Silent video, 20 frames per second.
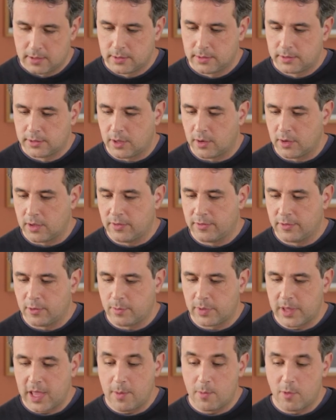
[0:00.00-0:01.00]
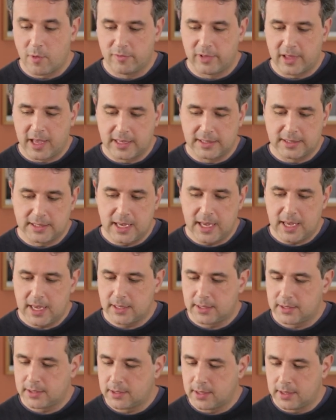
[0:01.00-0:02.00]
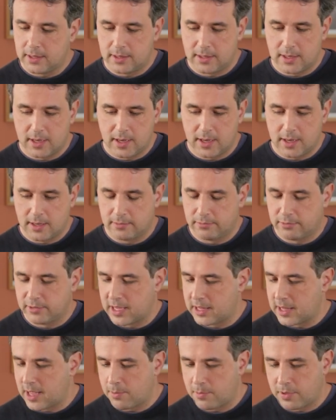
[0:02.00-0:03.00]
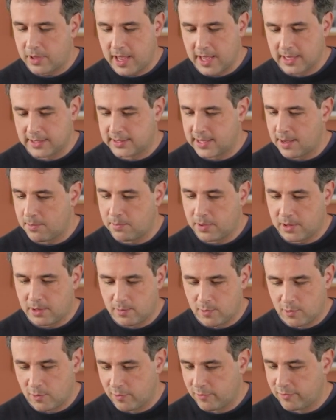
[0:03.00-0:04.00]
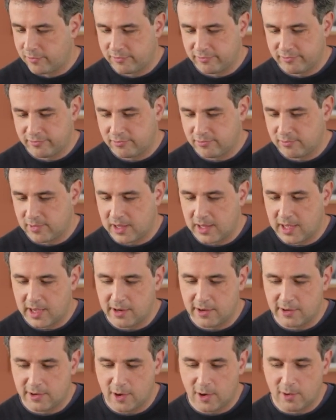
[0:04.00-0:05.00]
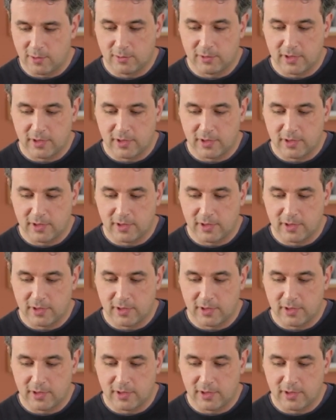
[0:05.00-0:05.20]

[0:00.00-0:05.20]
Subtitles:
so if you play a move like this, and then I play a sample move, well, I don't know,